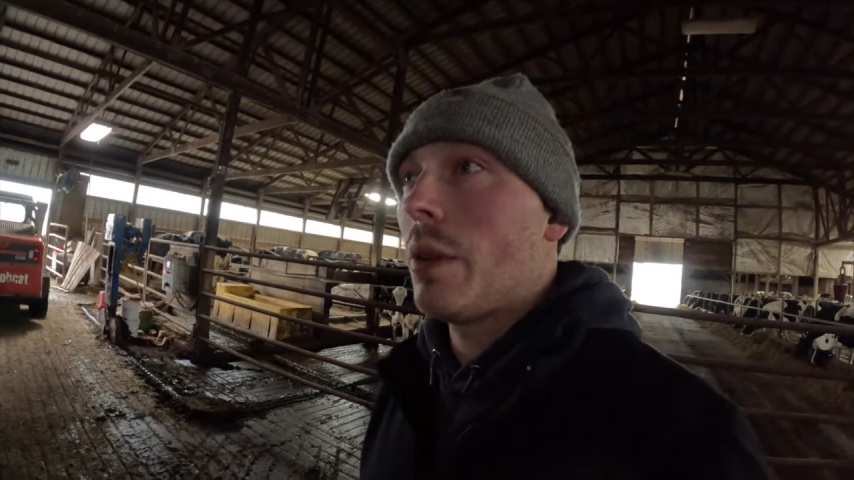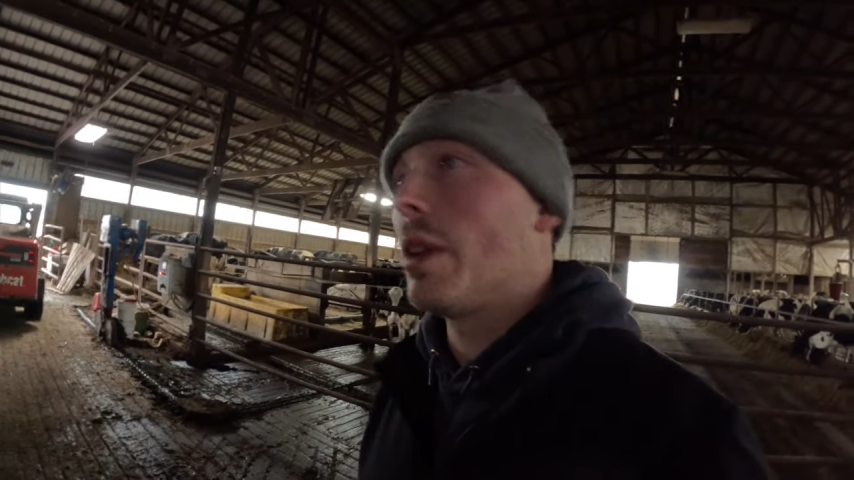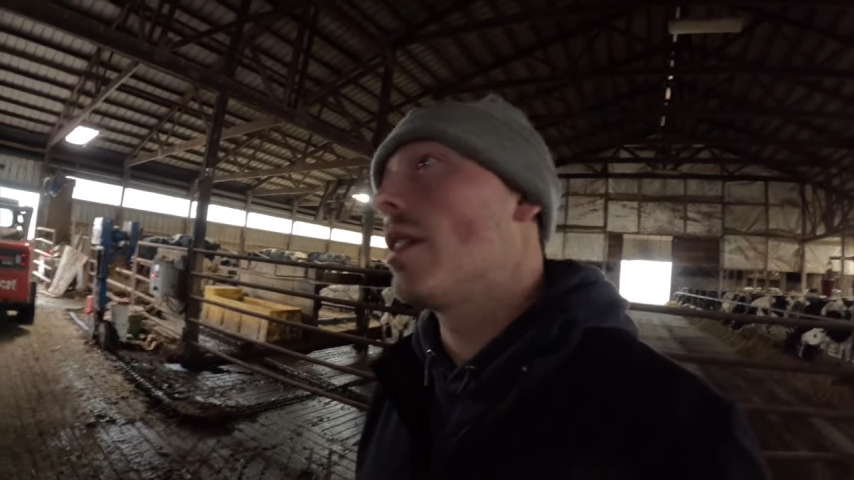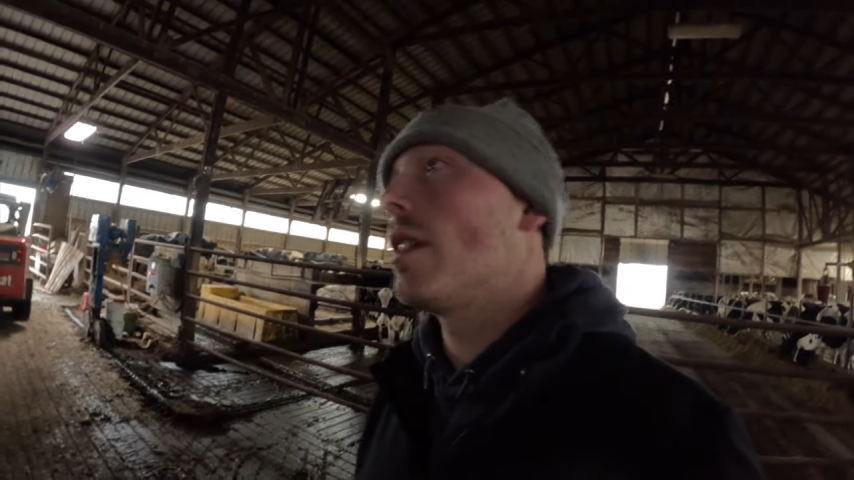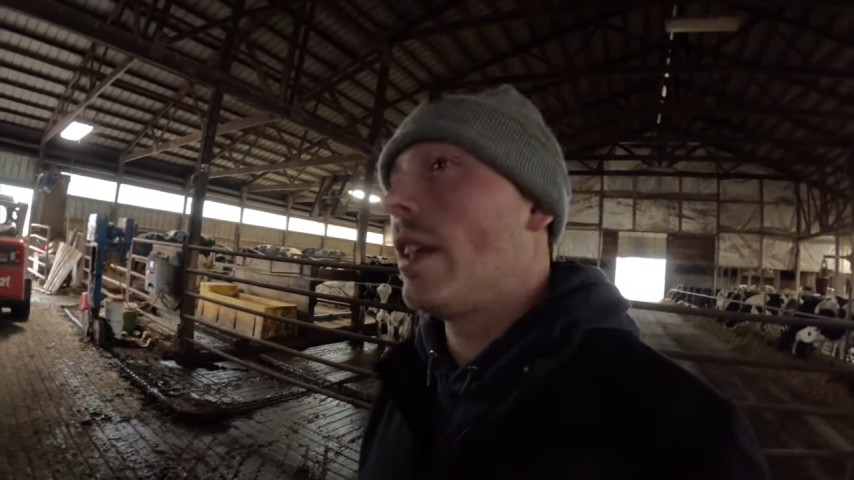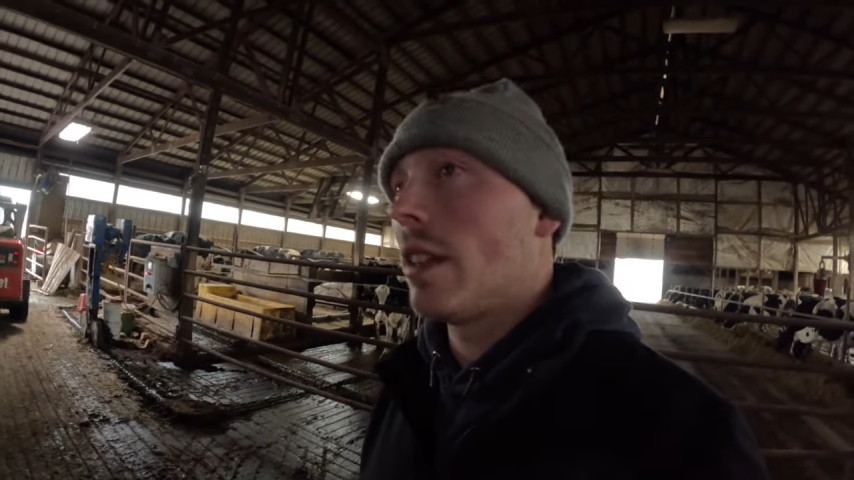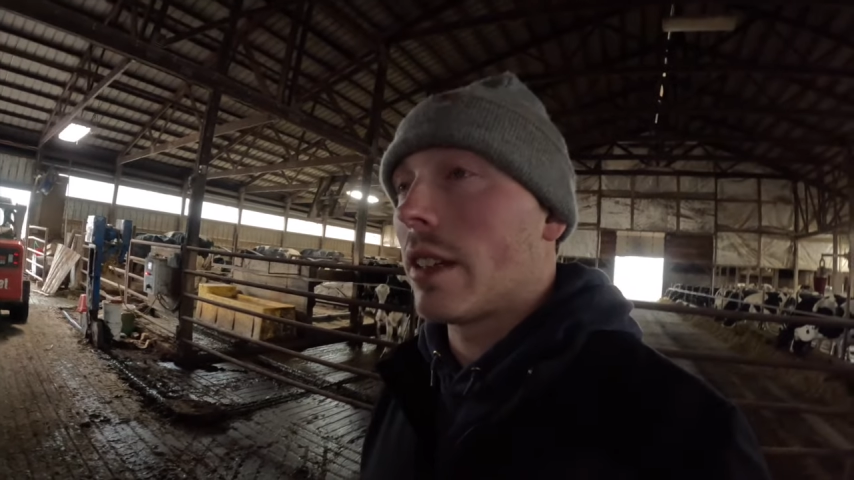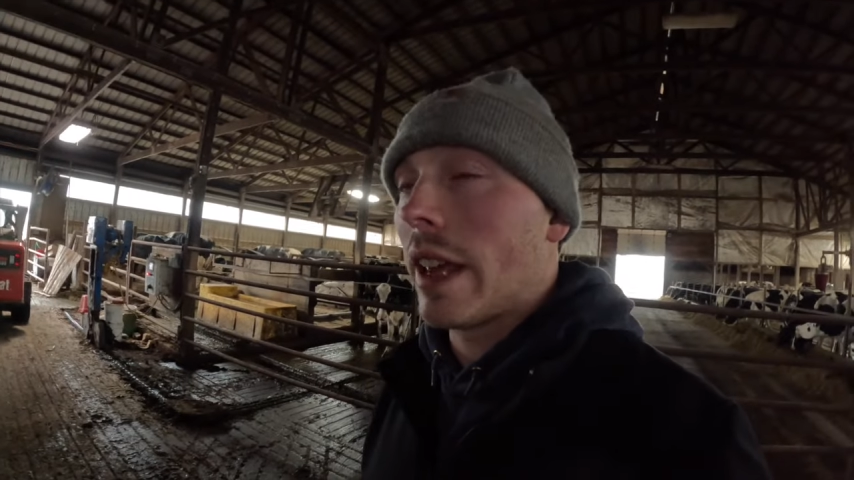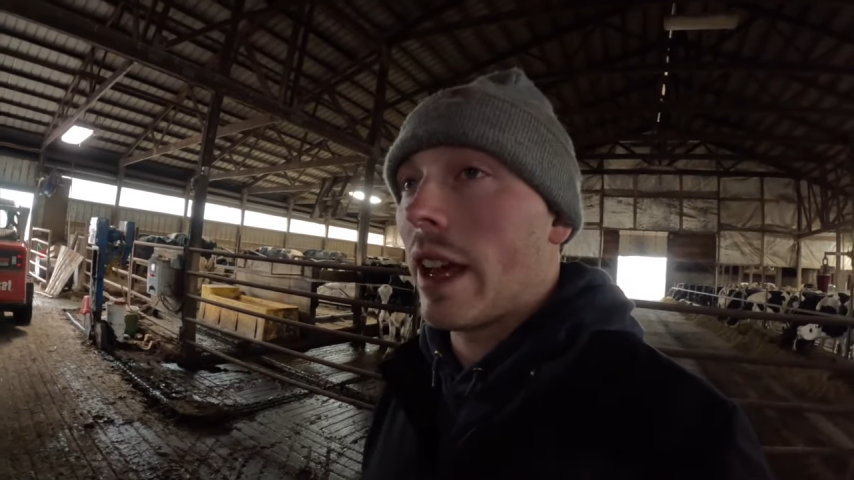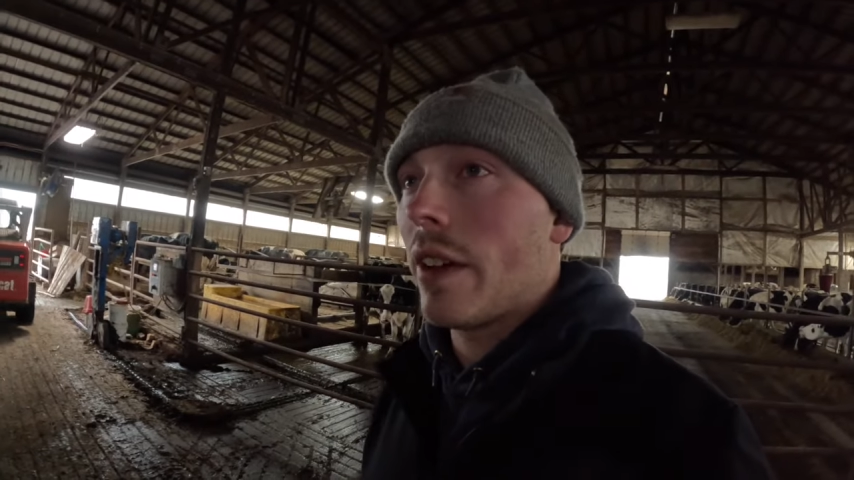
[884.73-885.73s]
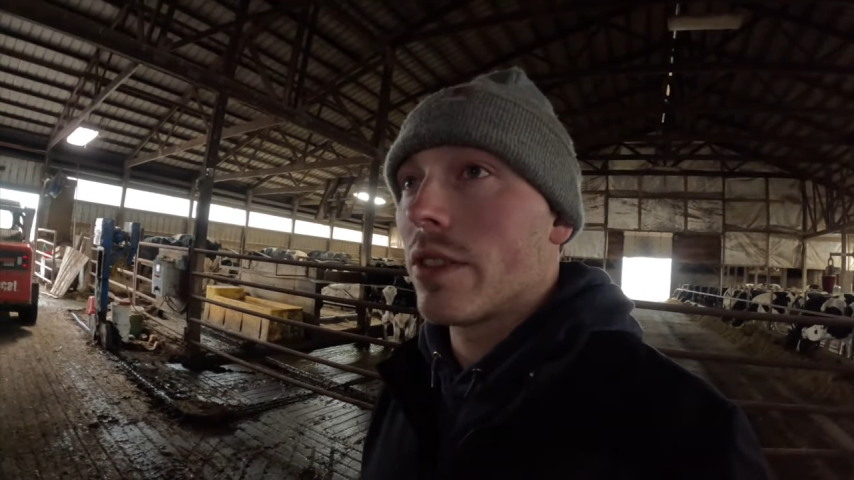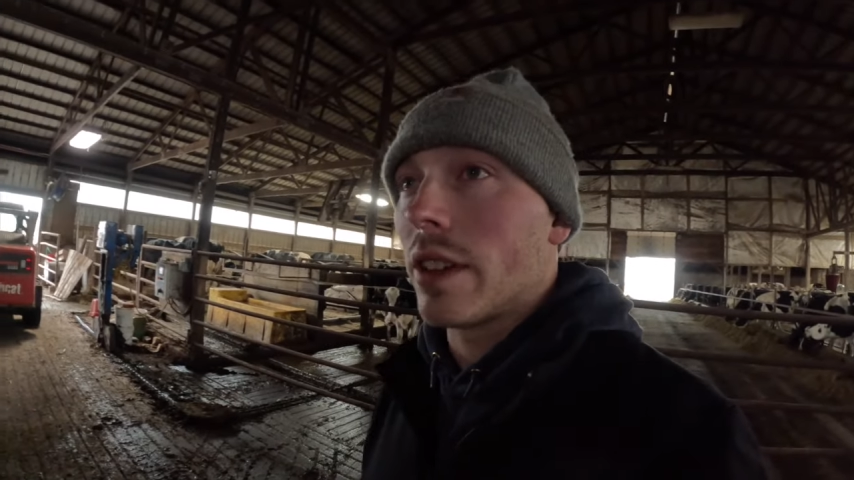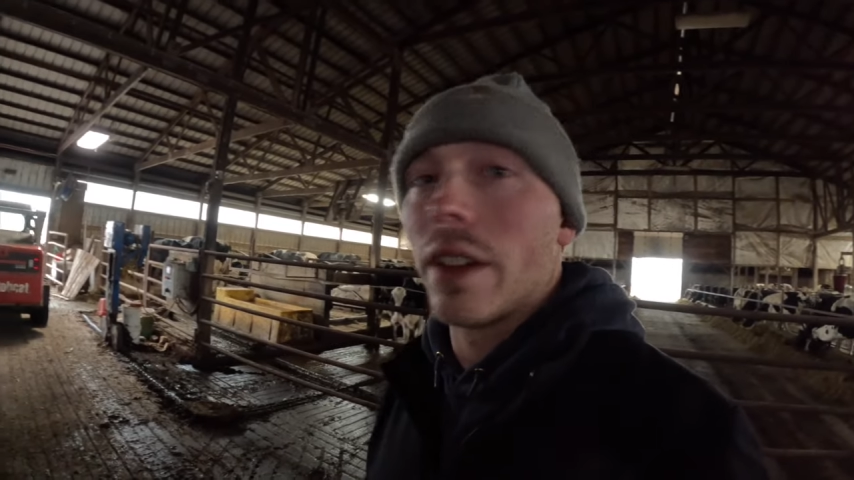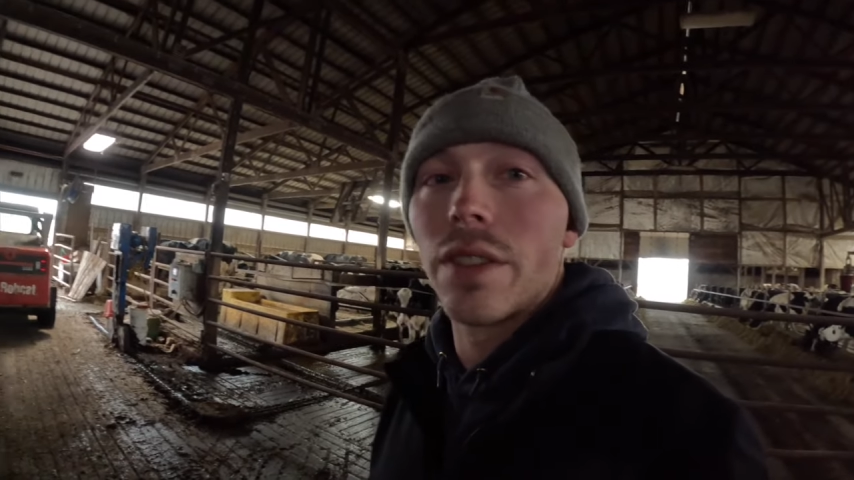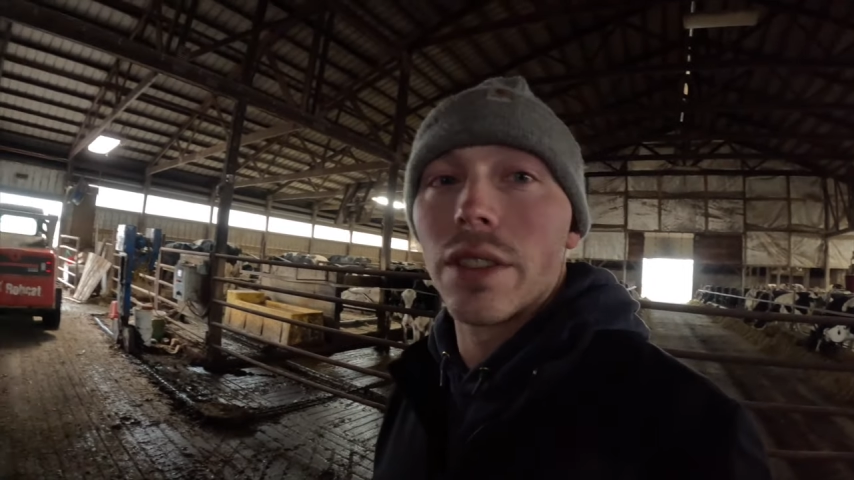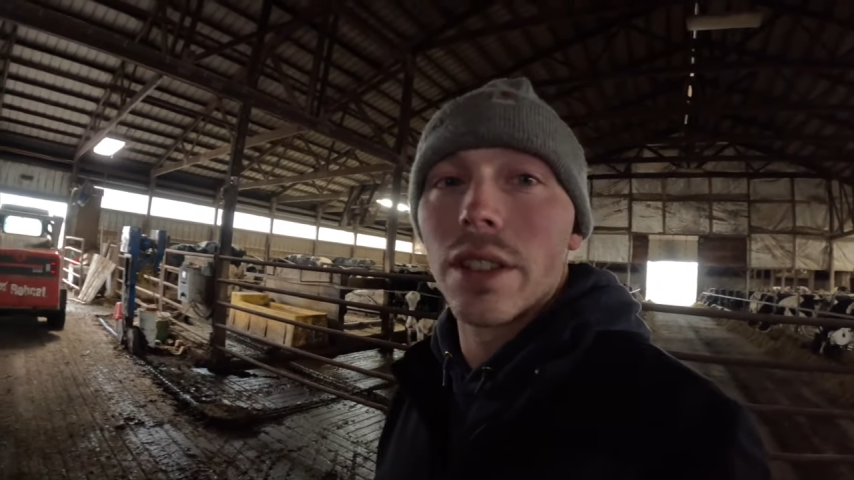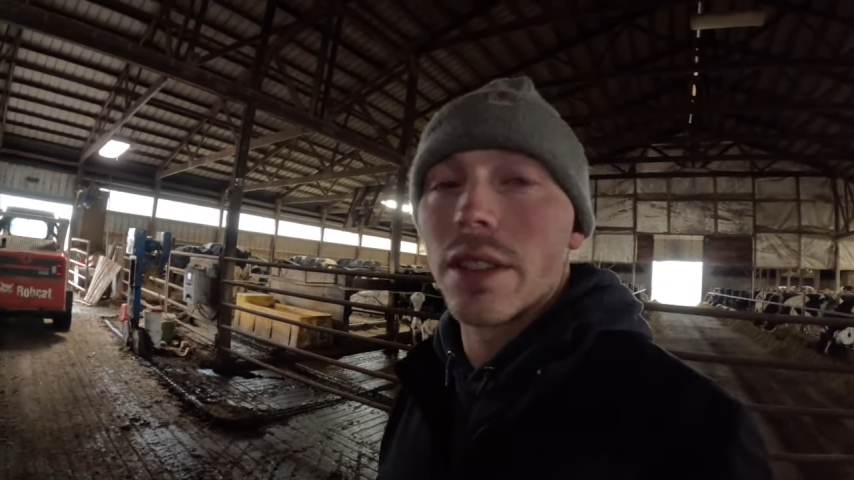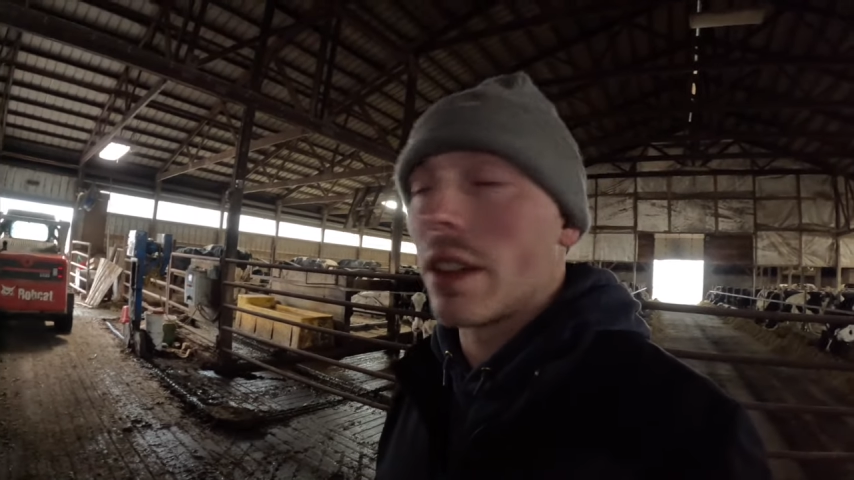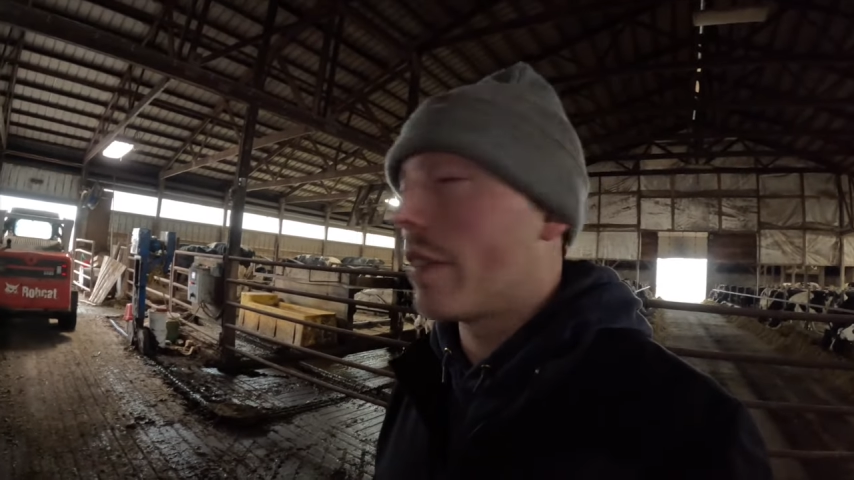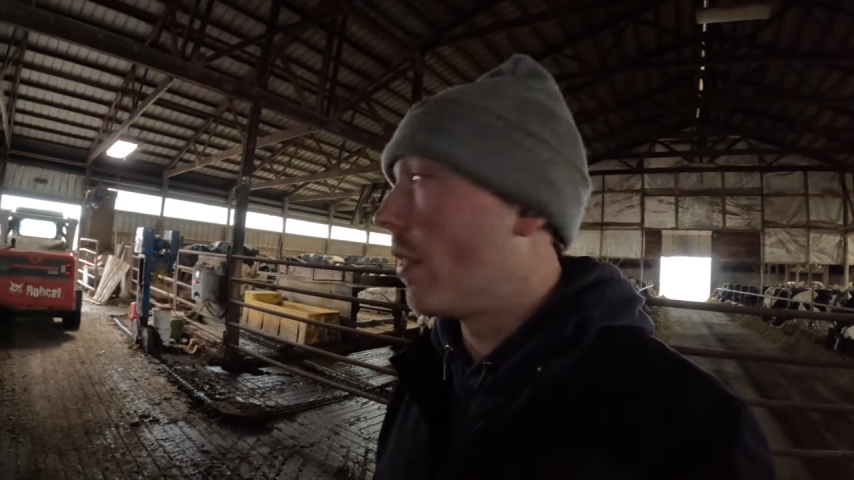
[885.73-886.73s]
We cleaned calves and heifers and
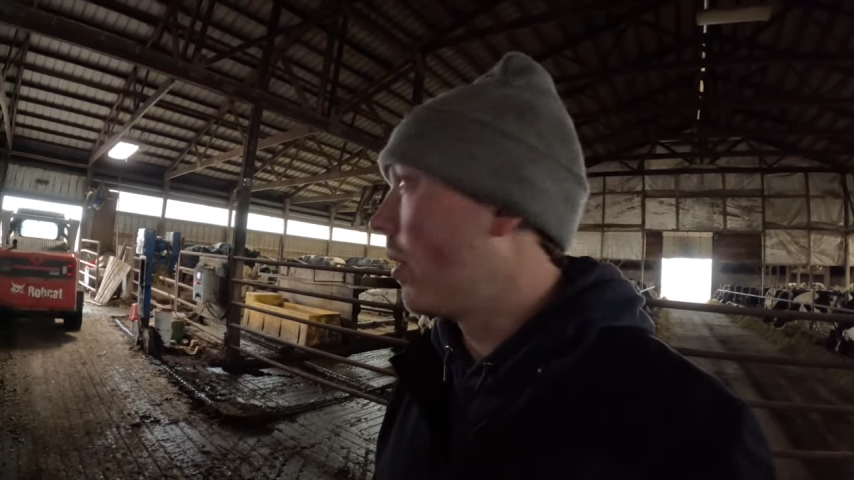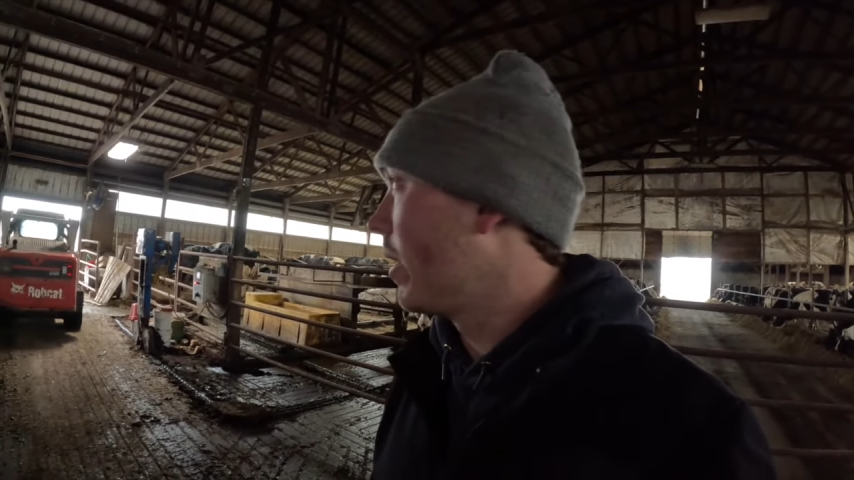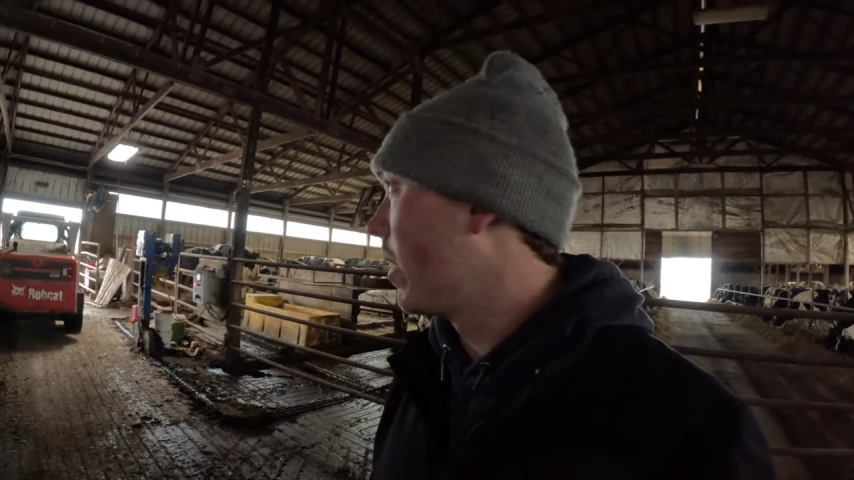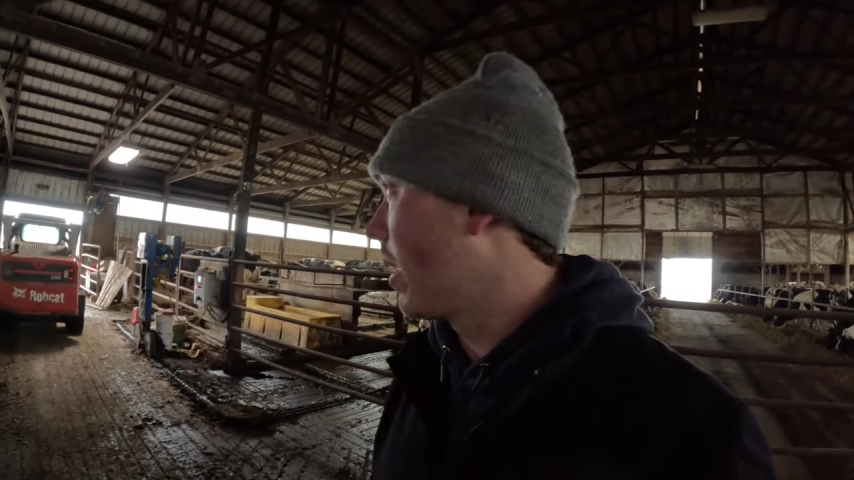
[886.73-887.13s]
stuff out here the